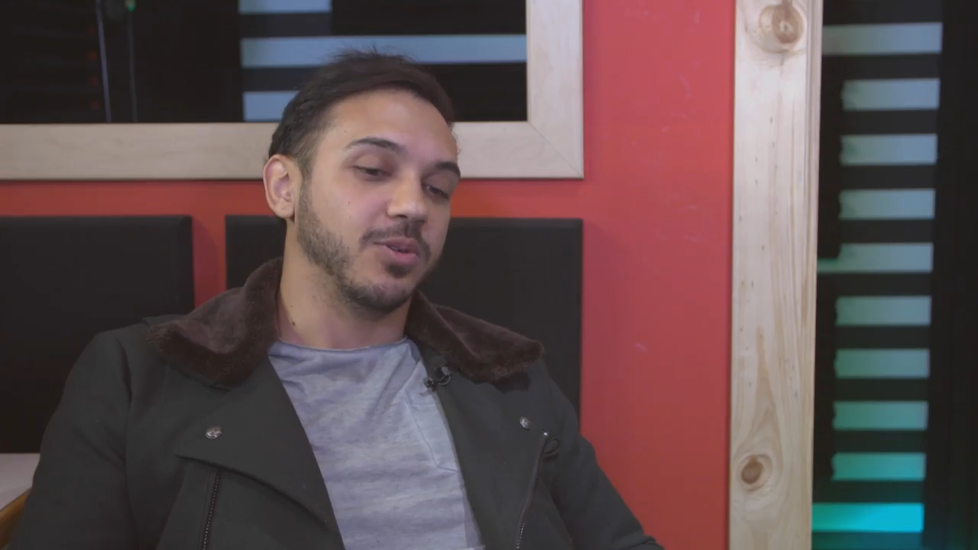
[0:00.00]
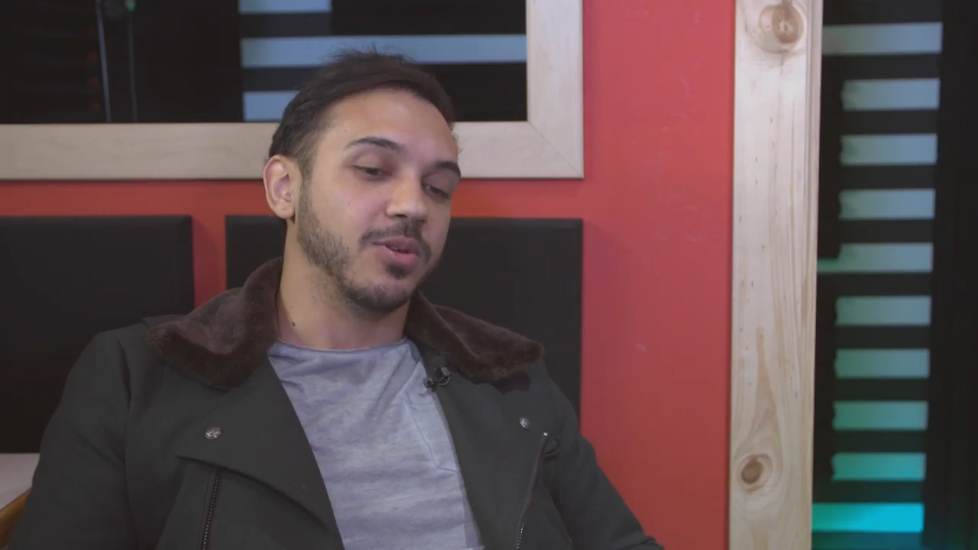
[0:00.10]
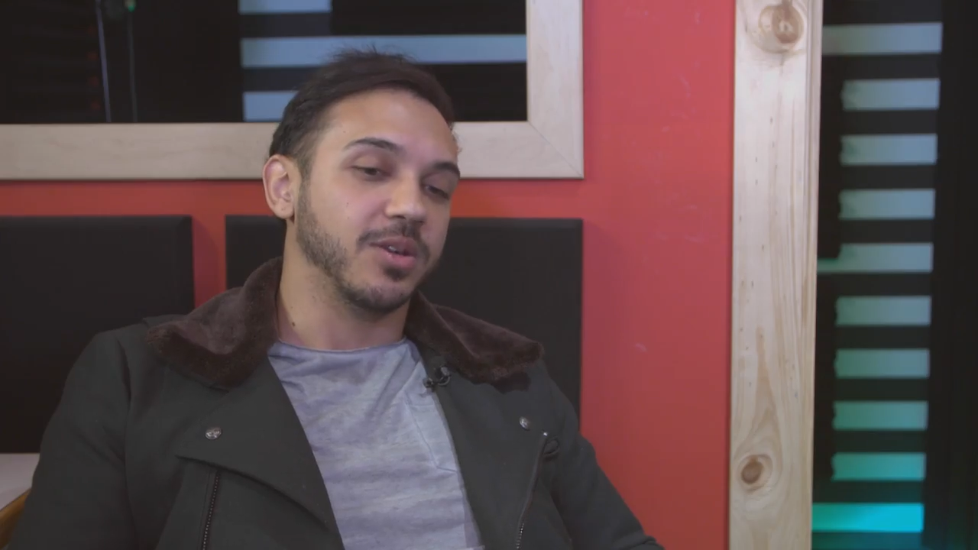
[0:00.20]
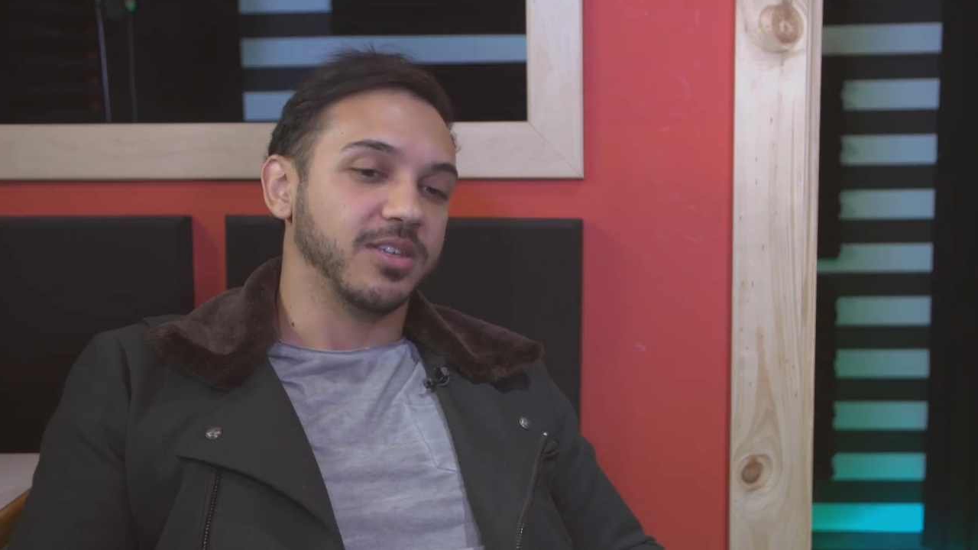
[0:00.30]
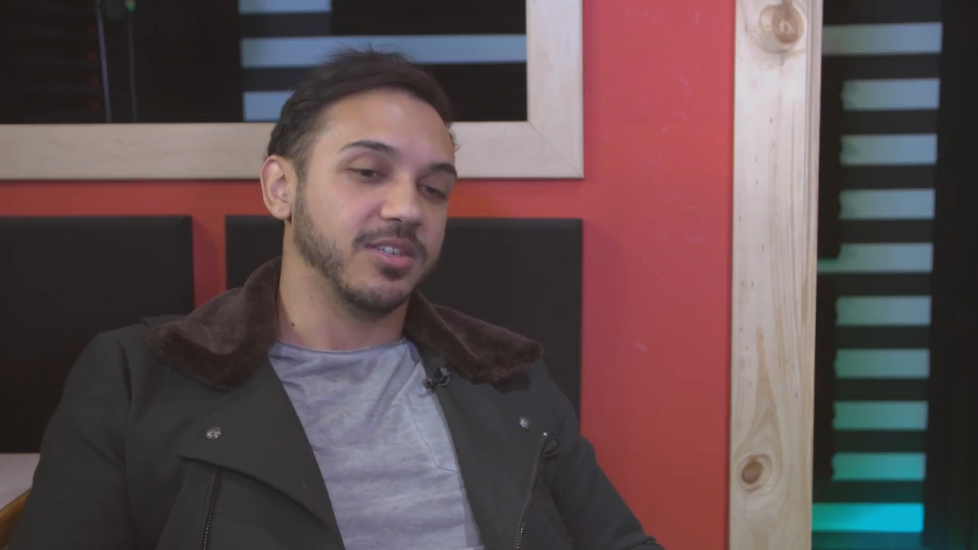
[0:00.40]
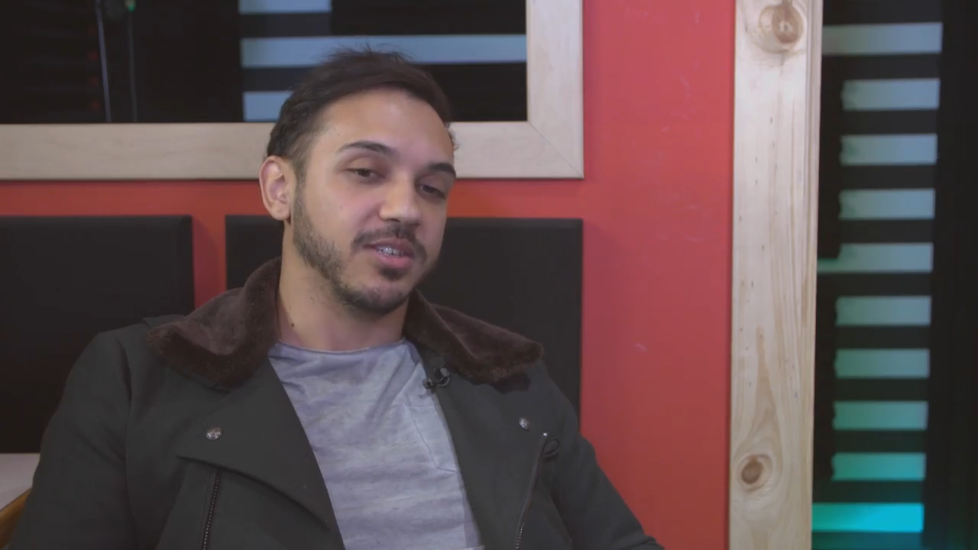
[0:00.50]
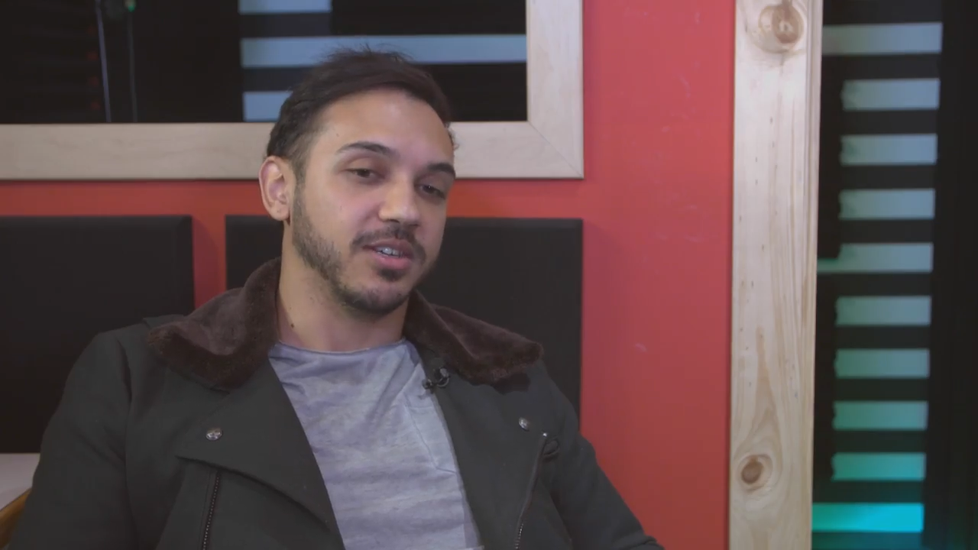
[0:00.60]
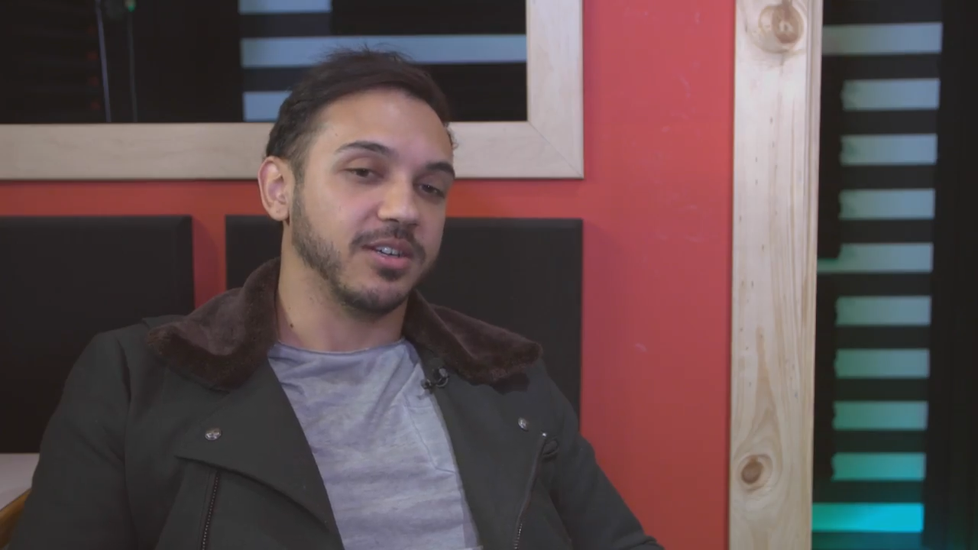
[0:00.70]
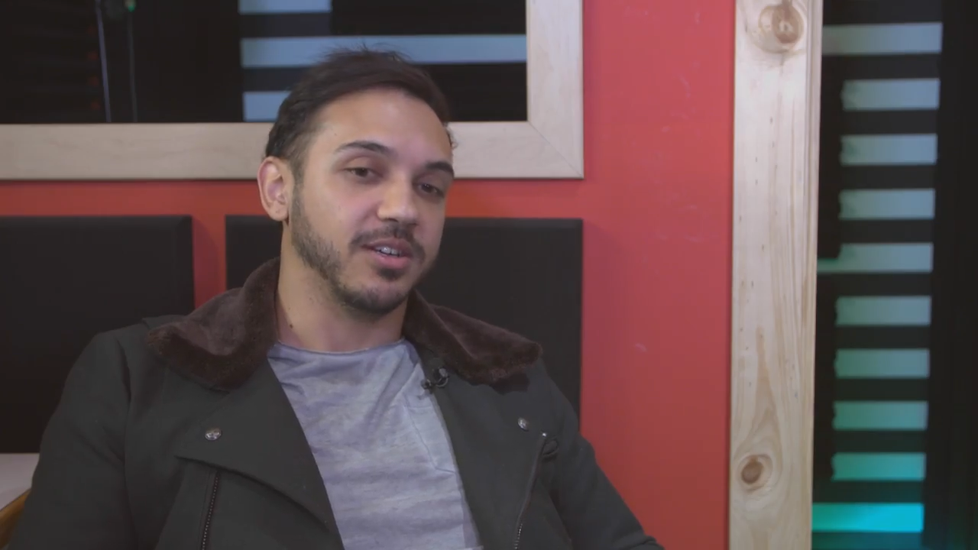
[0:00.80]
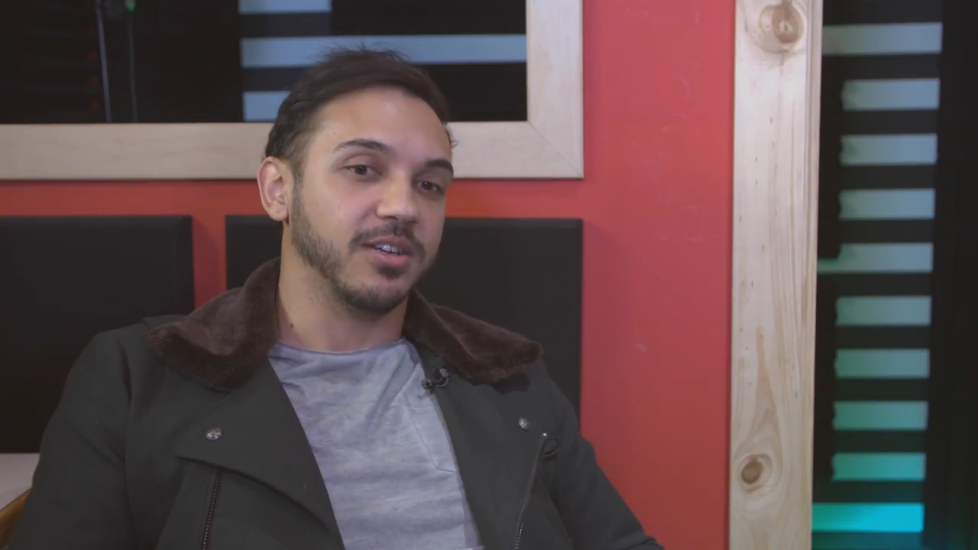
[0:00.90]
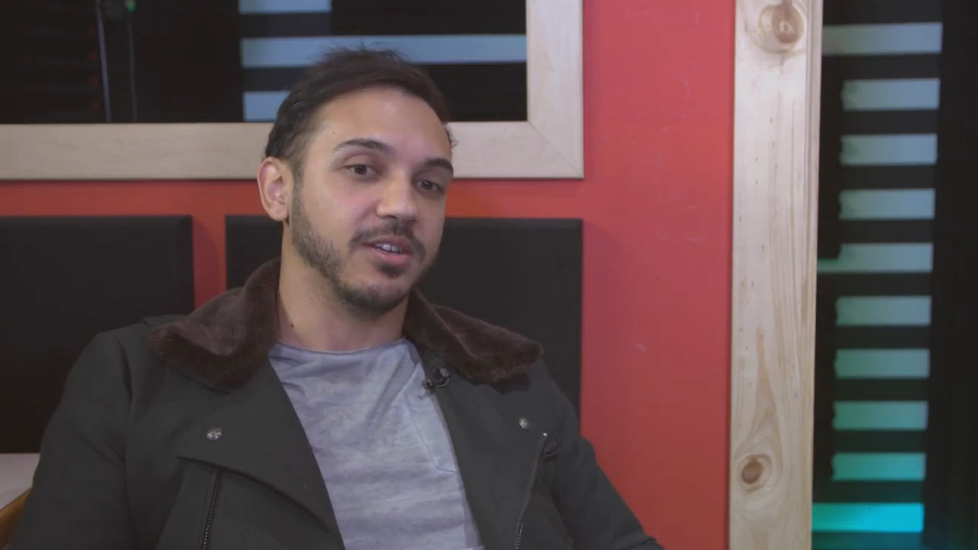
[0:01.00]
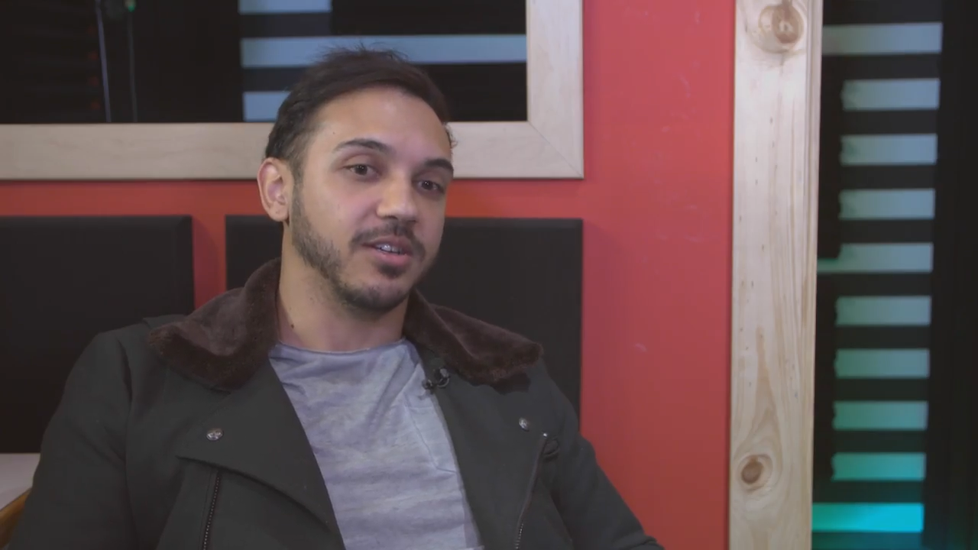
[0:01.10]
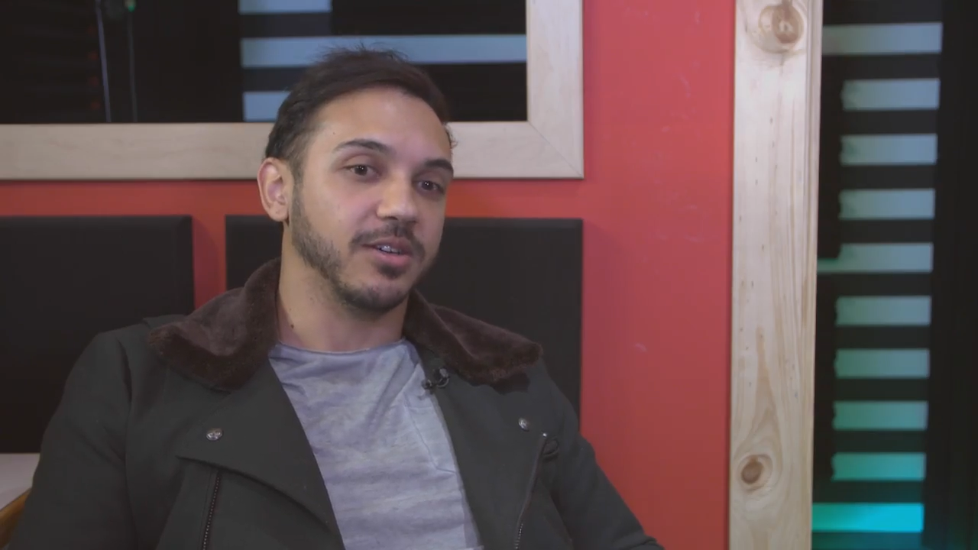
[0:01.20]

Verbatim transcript: you don't necessarily